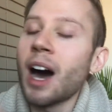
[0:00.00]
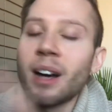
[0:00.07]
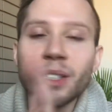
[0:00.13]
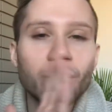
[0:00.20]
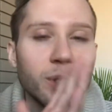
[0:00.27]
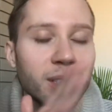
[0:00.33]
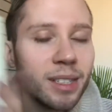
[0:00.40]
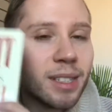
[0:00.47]

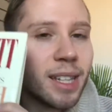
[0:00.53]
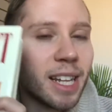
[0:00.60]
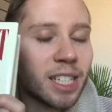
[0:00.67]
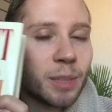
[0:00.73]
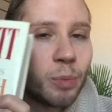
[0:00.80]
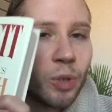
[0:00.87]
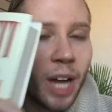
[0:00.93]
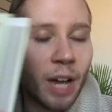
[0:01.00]
So this is the
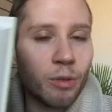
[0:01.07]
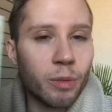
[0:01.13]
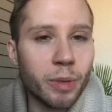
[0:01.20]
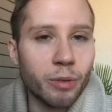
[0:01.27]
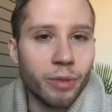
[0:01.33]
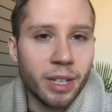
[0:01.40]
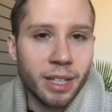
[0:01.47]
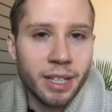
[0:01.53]
next book I will
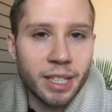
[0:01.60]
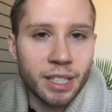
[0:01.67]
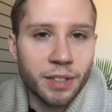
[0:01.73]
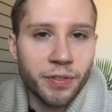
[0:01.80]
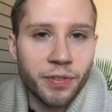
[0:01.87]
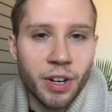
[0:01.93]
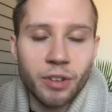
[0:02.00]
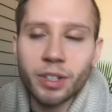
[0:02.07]
be reading. It's
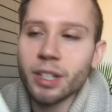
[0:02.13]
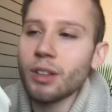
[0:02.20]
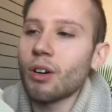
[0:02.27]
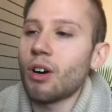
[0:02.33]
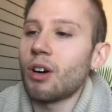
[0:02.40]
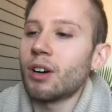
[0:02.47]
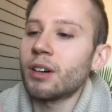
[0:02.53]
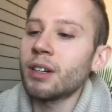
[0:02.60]
fairly
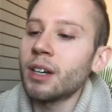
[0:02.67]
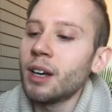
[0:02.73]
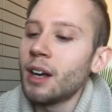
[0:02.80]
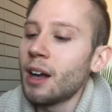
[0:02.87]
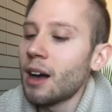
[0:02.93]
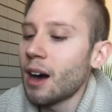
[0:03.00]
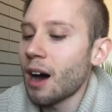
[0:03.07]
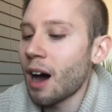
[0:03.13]
long.
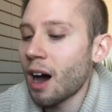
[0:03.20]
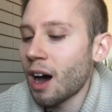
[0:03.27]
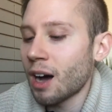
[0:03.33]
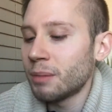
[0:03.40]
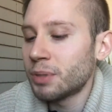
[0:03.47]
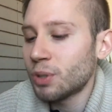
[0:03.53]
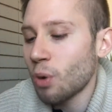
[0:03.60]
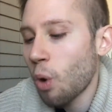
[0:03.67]

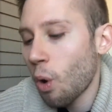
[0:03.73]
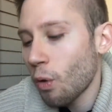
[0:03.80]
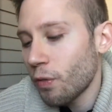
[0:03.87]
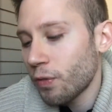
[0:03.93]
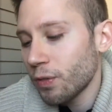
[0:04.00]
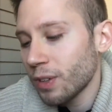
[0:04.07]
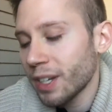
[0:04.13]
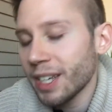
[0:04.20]
So
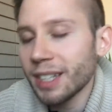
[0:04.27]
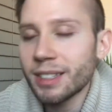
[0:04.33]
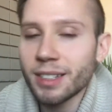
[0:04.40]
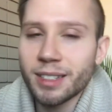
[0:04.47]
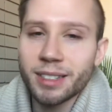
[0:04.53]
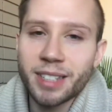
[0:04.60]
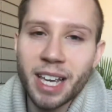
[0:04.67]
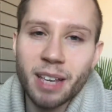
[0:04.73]
hopefully it
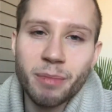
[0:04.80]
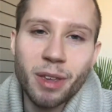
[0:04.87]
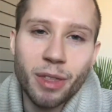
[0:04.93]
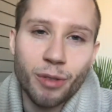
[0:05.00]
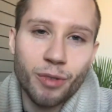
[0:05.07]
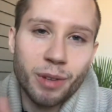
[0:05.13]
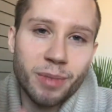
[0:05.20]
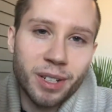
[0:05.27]
doesn't take me
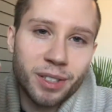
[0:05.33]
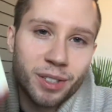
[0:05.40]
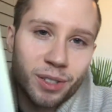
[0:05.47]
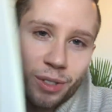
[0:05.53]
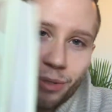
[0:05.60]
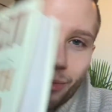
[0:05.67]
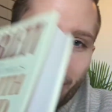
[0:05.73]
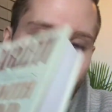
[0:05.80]
3 months
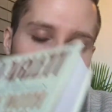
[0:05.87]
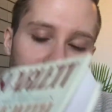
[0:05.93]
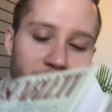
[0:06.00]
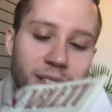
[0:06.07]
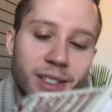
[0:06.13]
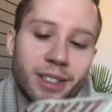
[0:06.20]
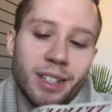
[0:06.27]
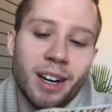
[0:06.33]
to read
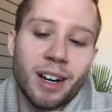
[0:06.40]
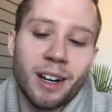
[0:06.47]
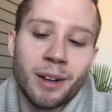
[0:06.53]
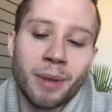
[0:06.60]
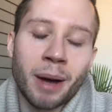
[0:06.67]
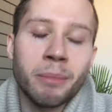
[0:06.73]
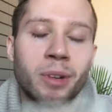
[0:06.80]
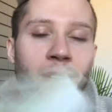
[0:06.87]
this.
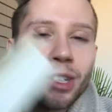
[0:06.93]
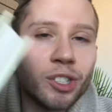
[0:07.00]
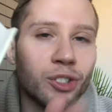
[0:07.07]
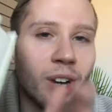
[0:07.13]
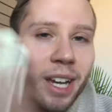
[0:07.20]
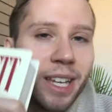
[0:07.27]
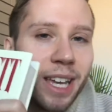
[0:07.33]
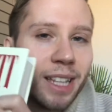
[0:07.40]
I'm gonna
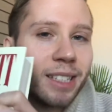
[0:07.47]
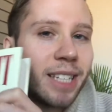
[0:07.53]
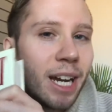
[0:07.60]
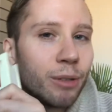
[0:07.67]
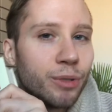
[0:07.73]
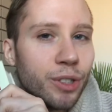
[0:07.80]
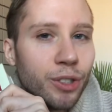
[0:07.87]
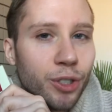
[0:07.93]
try and get it
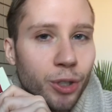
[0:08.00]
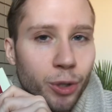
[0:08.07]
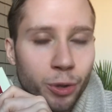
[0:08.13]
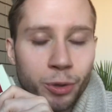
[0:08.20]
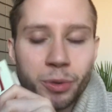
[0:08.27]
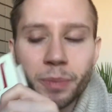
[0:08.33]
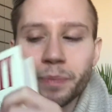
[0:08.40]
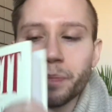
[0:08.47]
down to
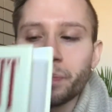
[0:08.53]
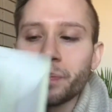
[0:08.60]
2.